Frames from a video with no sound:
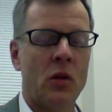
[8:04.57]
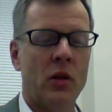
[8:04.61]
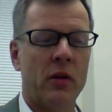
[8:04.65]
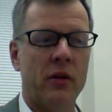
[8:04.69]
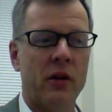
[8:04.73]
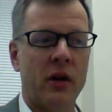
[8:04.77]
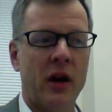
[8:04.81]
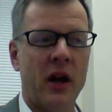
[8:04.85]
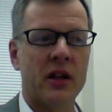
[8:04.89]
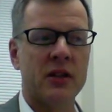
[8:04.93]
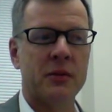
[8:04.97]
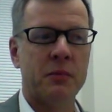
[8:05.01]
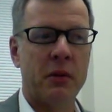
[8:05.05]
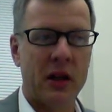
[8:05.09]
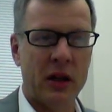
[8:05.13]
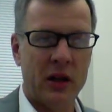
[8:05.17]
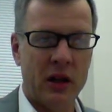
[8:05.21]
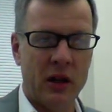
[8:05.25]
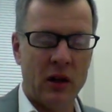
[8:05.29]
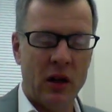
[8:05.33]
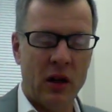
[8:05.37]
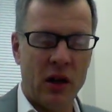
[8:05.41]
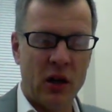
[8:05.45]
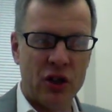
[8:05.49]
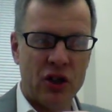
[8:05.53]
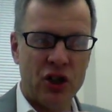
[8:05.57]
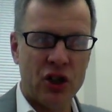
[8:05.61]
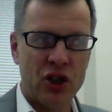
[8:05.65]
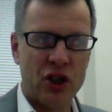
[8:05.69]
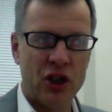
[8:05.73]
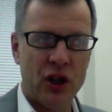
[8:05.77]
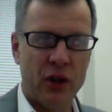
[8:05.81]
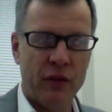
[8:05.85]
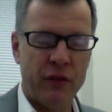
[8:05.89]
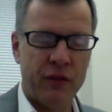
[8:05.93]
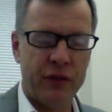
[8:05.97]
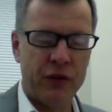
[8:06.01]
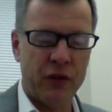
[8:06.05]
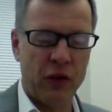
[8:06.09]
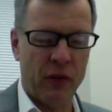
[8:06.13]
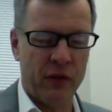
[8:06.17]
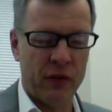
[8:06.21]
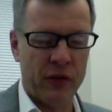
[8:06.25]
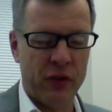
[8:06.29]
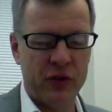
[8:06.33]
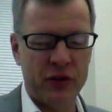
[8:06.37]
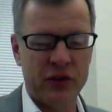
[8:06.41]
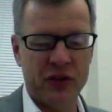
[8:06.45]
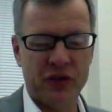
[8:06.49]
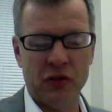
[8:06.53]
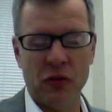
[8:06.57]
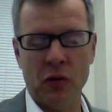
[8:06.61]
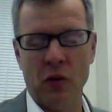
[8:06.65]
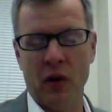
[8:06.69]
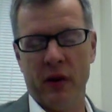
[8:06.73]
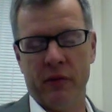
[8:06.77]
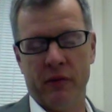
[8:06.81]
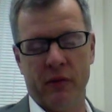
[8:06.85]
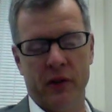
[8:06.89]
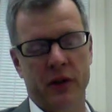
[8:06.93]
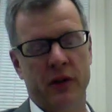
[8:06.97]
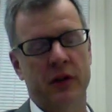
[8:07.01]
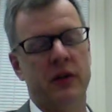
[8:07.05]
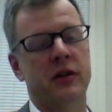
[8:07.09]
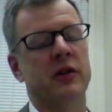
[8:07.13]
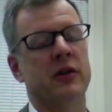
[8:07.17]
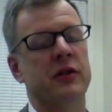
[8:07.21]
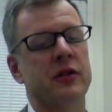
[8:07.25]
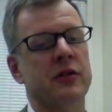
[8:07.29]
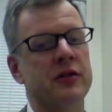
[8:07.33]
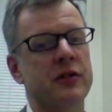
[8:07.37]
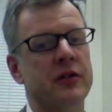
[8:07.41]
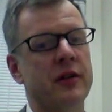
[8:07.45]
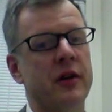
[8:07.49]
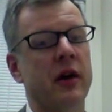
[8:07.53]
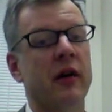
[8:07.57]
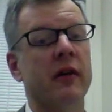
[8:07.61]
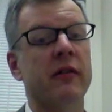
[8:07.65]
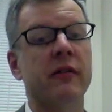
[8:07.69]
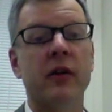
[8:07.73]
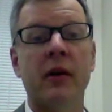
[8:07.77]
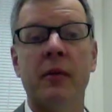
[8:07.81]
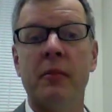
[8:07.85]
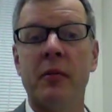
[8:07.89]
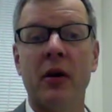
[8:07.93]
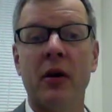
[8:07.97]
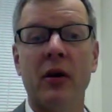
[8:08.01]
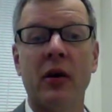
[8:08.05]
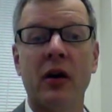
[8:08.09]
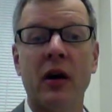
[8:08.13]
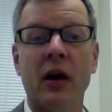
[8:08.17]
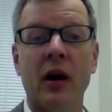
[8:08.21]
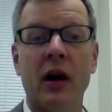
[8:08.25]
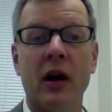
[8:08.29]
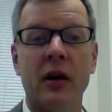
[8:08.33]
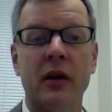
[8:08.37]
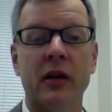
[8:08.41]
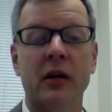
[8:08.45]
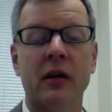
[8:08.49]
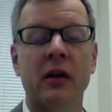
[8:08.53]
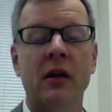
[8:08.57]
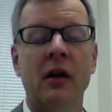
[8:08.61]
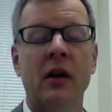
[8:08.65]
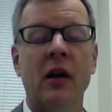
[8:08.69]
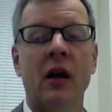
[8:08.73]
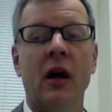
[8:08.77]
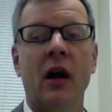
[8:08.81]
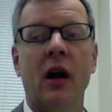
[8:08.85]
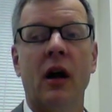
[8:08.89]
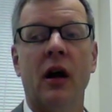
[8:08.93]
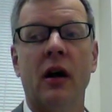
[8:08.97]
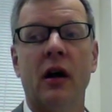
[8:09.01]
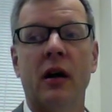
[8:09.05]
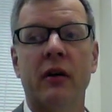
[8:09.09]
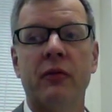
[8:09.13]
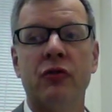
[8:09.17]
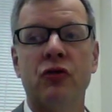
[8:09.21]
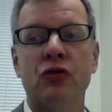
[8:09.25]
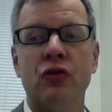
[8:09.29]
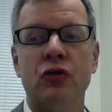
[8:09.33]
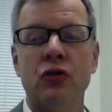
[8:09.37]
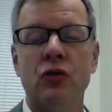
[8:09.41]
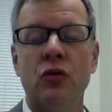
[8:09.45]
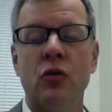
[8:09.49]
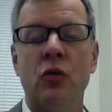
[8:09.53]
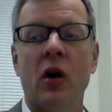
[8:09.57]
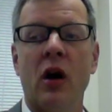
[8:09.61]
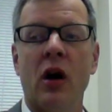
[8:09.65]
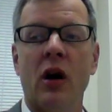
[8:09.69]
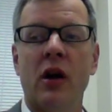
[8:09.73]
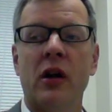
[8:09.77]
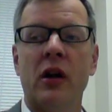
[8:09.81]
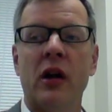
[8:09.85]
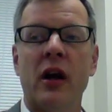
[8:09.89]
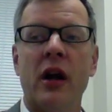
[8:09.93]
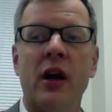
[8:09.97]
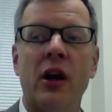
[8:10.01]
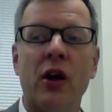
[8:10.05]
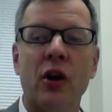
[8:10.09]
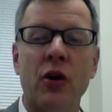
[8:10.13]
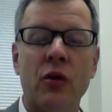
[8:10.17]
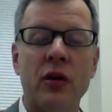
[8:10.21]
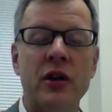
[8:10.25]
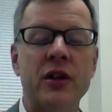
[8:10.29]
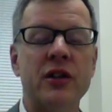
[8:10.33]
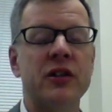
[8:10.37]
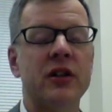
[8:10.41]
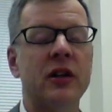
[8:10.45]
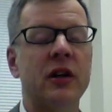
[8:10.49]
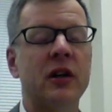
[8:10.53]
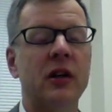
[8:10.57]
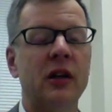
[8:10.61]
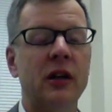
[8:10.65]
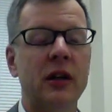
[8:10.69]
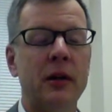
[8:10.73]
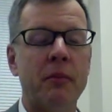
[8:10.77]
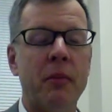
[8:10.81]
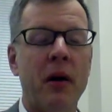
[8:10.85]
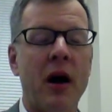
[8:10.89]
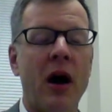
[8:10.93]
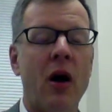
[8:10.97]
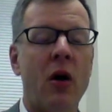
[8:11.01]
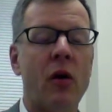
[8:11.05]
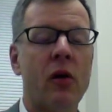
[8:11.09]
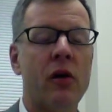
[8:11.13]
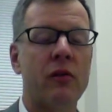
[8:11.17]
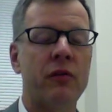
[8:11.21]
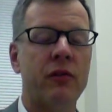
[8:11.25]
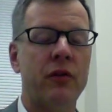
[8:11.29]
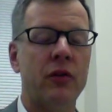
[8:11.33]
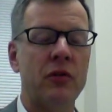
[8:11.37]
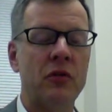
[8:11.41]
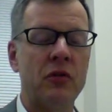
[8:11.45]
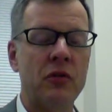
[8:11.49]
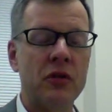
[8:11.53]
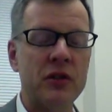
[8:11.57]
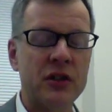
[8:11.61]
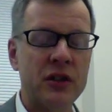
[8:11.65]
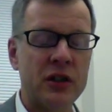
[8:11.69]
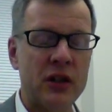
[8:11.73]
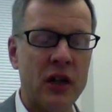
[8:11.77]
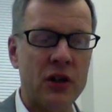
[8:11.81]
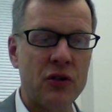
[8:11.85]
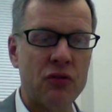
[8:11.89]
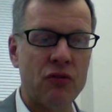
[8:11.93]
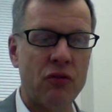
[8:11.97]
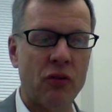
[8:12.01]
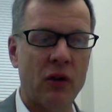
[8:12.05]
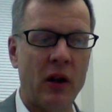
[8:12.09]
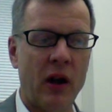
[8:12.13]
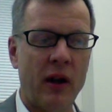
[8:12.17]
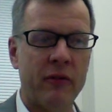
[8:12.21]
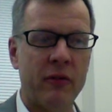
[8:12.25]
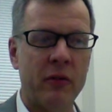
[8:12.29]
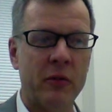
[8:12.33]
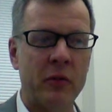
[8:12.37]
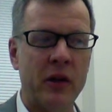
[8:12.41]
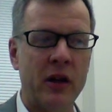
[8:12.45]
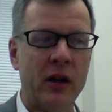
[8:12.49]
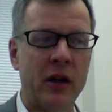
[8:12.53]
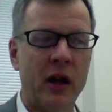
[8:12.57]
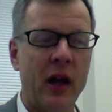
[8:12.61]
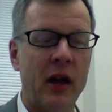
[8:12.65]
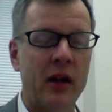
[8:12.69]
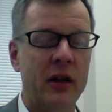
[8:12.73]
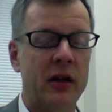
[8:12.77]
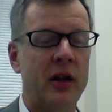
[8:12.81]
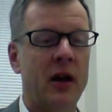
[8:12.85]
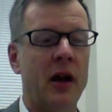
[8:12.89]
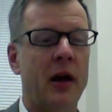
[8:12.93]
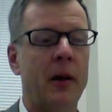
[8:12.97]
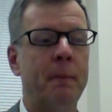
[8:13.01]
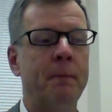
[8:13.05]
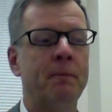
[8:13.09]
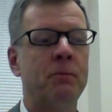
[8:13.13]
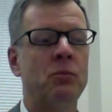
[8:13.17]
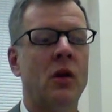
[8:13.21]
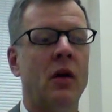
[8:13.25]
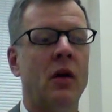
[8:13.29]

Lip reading: There has been a shift over these 200 years of Americana to an increasingly powerful central government, and yet